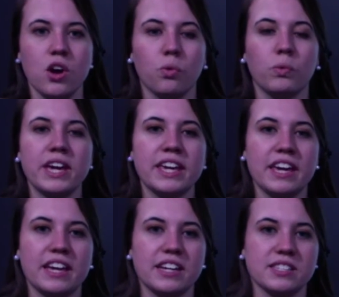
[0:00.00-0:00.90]
we
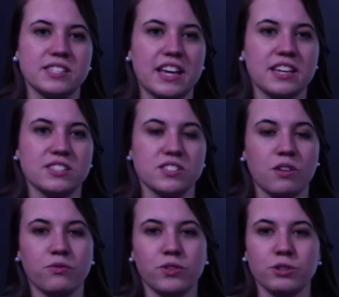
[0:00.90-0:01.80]
can assess
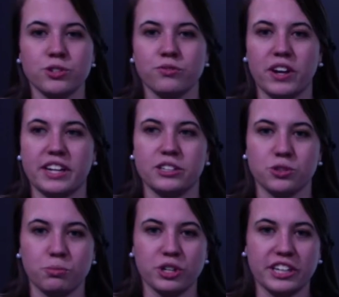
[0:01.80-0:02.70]
future financial
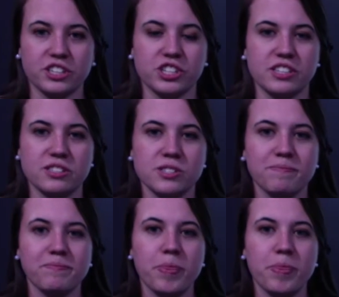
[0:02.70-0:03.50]
predictions.